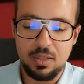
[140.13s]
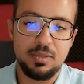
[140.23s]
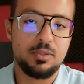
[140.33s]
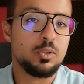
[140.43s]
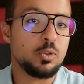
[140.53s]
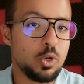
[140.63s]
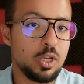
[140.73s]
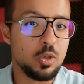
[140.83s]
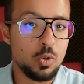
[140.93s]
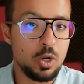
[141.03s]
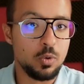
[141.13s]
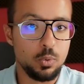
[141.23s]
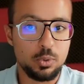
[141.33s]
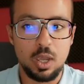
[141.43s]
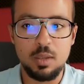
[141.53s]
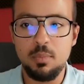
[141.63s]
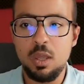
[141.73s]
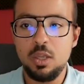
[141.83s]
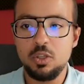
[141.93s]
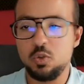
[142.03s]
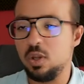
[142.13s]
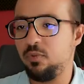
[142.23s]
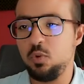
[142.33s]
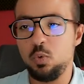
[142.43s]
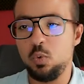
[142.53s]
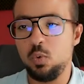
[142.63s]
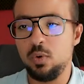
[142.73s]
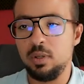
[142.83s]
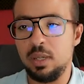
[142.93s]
This is a trick you learn with time. So if you